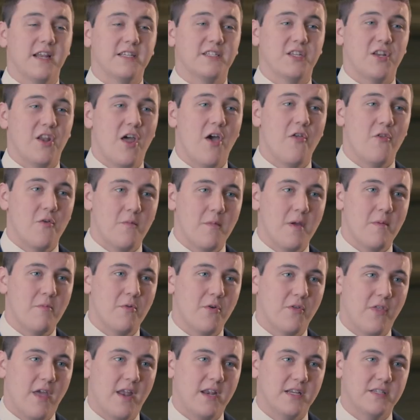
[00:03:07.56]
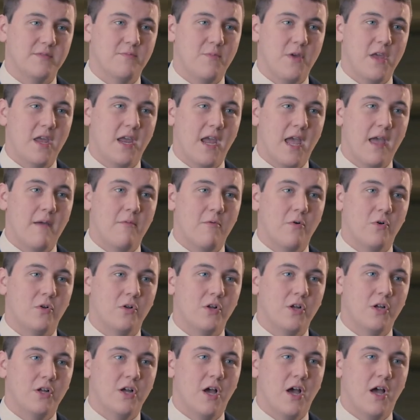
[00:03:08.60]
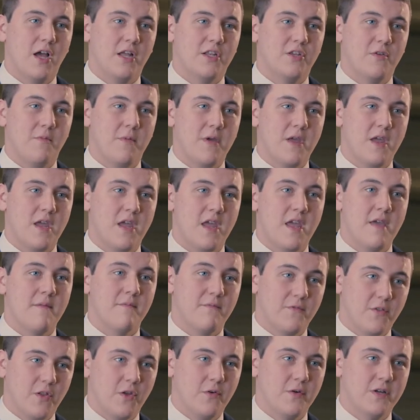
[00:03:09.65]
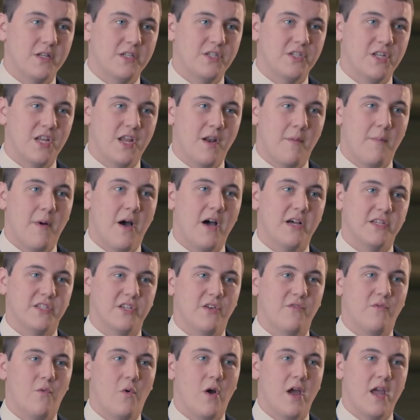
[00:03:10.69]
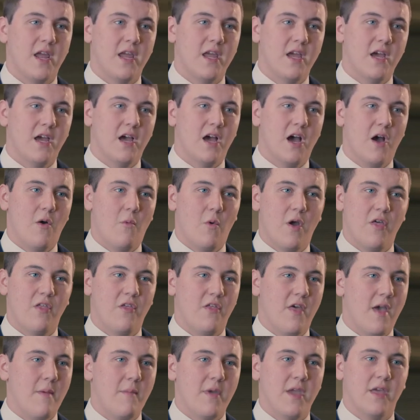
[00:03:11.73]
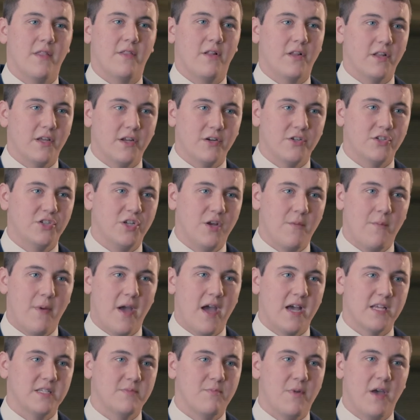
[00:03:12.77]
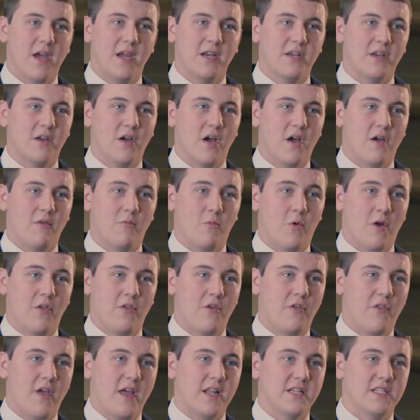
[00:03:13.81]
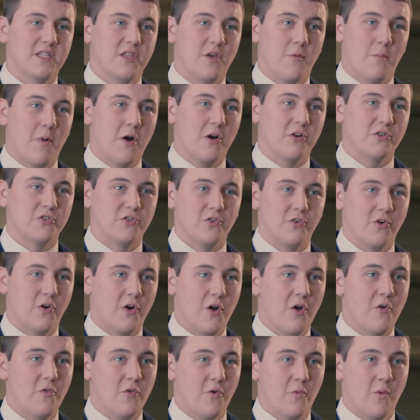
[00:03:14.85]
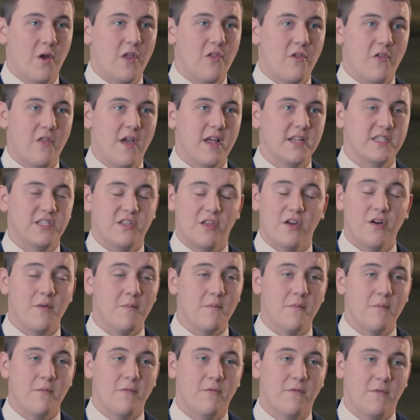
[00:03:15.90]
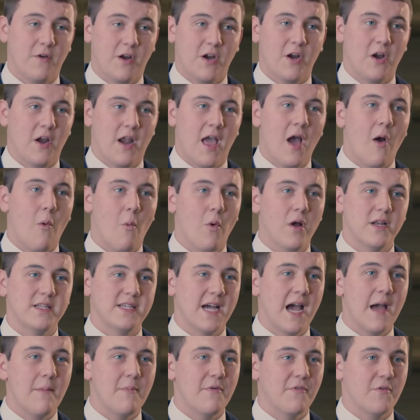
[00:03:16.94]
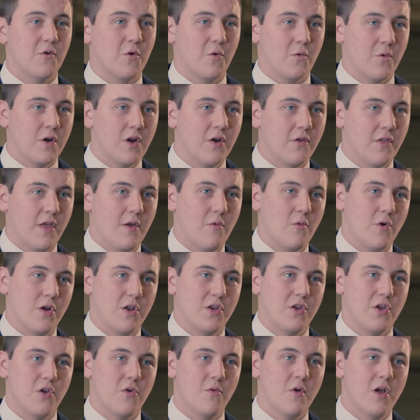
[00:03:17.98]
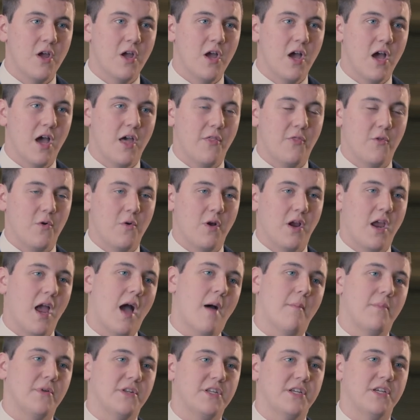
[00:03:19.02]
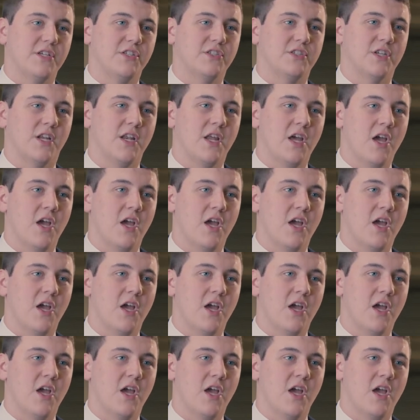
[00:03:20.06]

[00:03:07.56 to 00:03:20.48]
is another member that is being able to be influenced in a positive way, whether that be in the leadership aspect, whether that's their personal growth, or whether that's their figuring out what type of career they want to do through a competition.